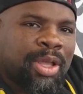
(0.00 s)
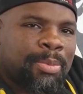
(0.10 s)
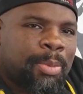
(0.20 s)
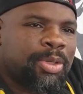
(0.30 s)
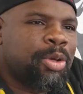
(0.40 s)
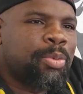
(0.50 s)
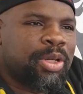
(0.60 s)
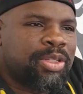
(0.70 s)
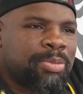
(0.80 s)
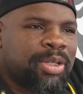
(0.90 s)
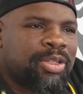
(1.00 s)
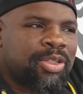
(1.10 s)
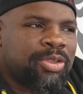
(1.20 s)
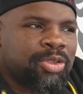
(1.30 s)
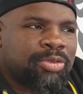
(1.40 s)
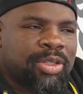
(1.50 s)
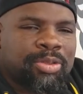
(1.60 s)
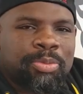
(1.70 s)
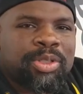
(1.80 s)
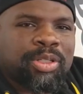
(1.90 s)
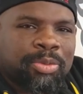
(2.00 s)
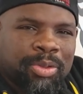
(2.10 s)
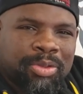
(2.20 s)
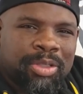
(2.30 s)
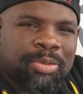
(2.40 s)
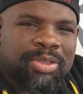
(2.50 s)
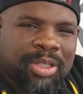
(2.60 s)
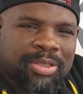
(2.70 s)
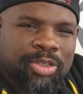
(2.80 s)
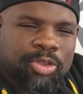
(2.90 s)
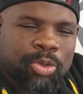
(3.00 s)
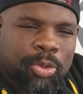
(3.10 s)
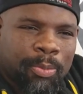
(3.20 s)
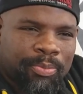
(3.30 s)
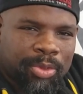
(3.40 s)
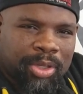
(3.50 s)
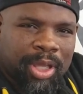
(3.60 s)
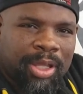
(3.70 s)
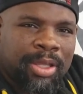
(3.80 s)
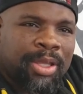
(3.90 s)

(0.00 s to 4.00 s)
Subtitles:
but we don't want it to be an additional stressor, particularly when they're dealing with things at school, okay?